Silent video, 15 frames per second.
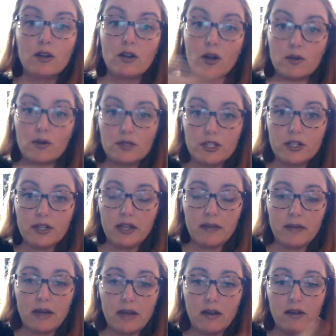go to your
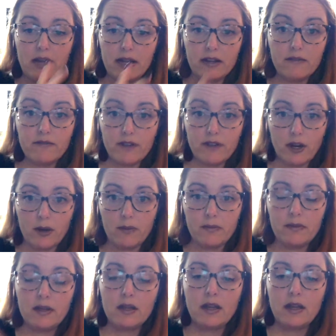email and confirm,
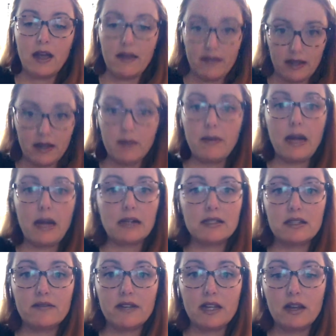and then come back to
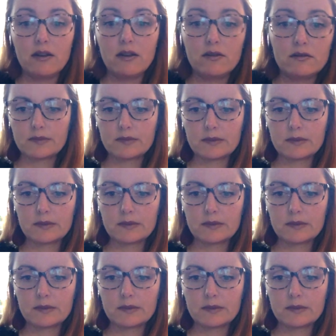the video.